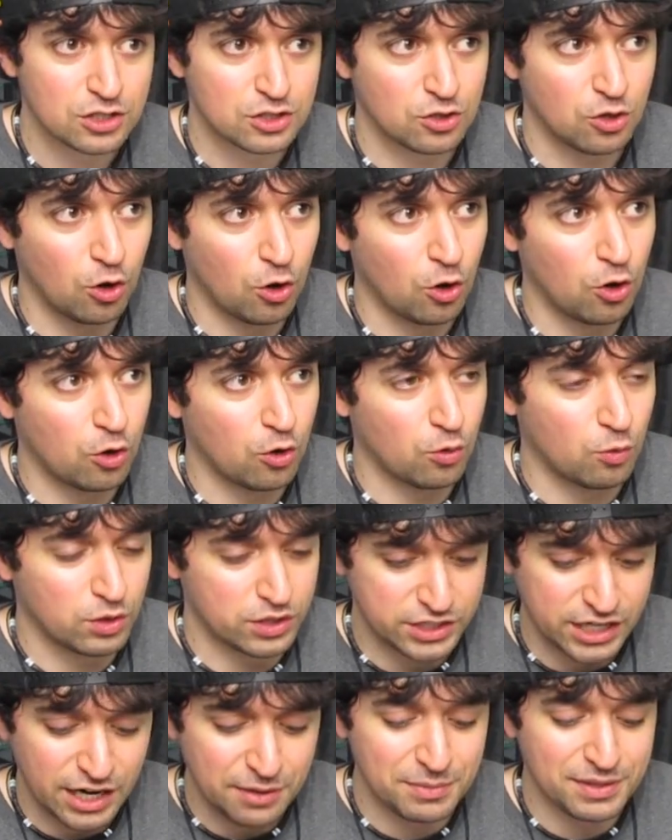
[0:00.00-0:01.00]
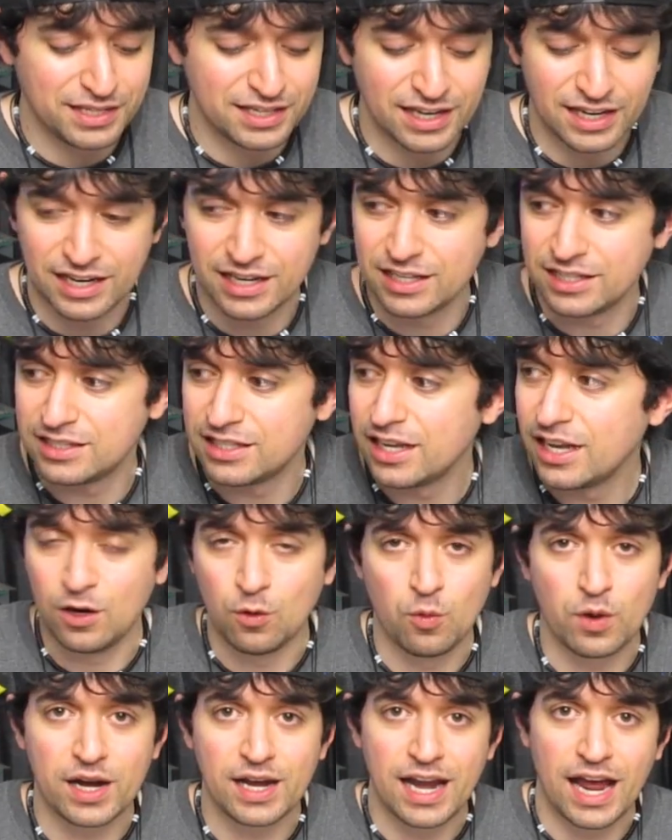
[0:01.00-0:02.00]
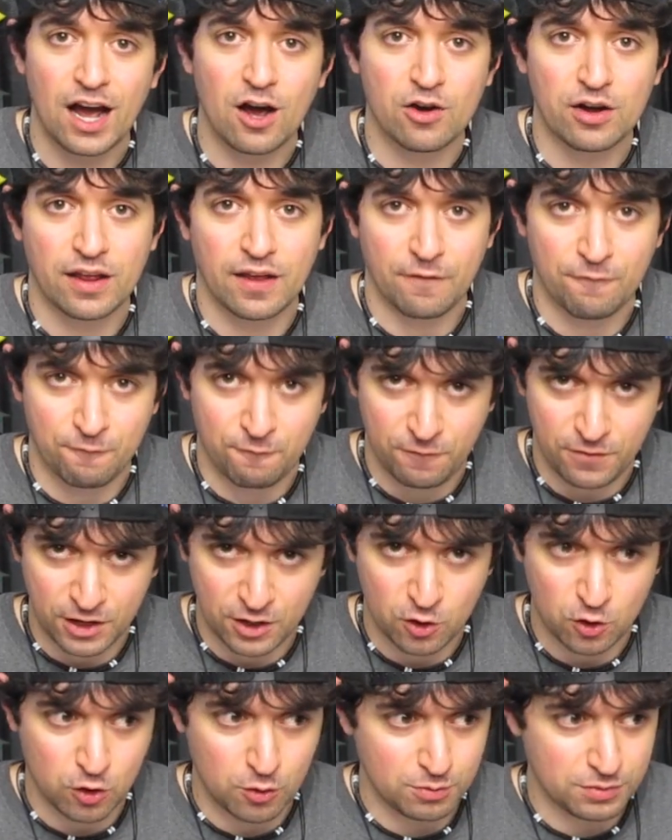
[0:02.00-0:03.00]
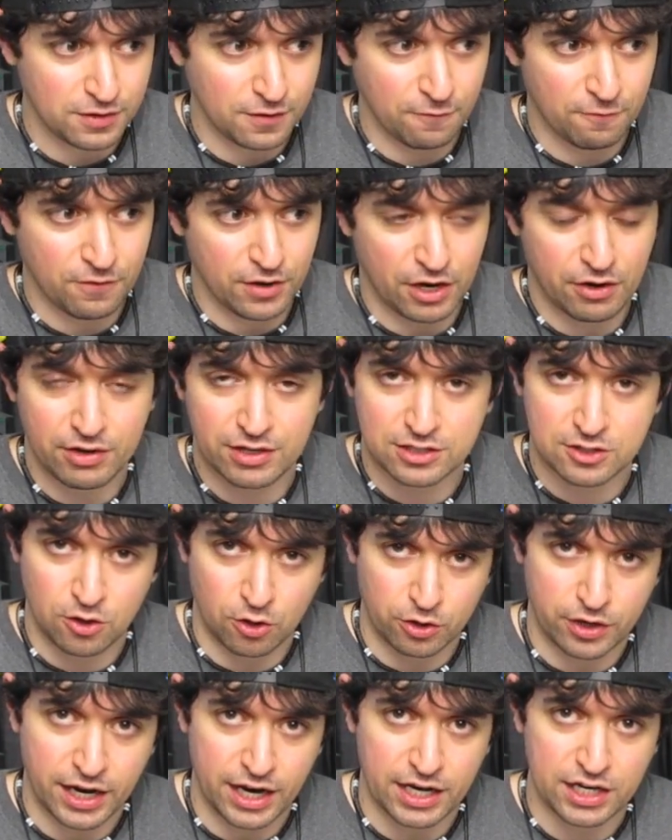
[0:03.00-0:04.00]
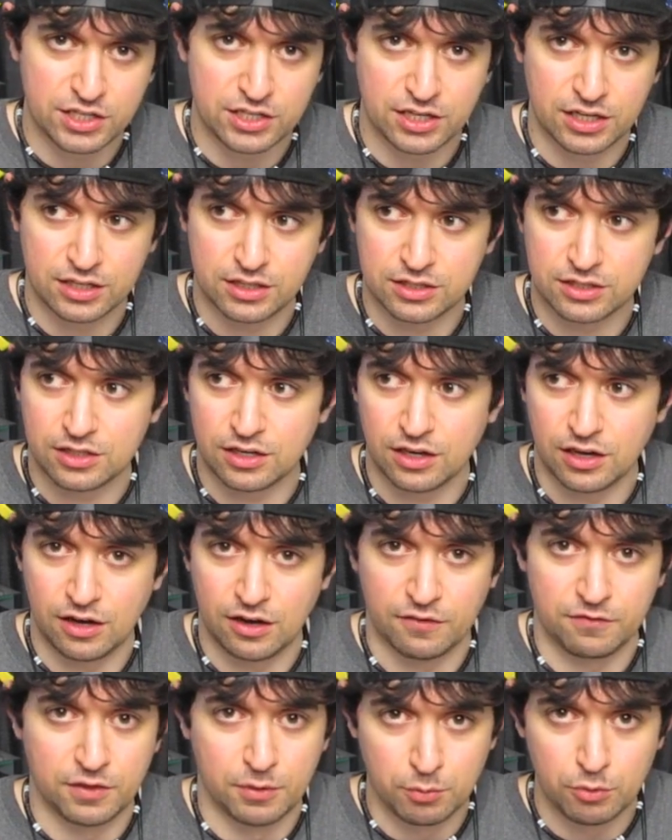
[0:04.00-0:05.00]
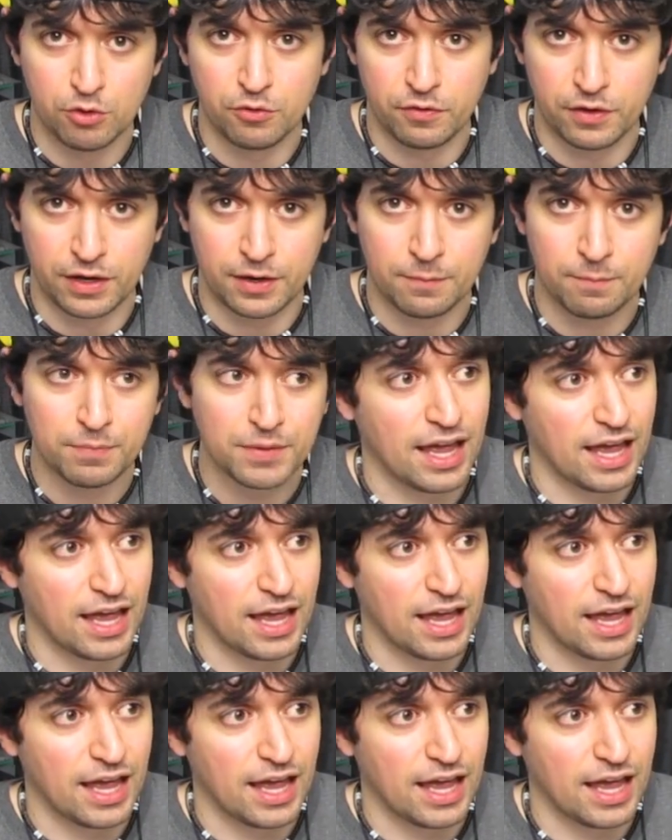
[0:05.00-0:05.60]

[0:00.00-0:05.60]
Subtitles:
So what Jamie did is he went out and filmed various locations of the movie,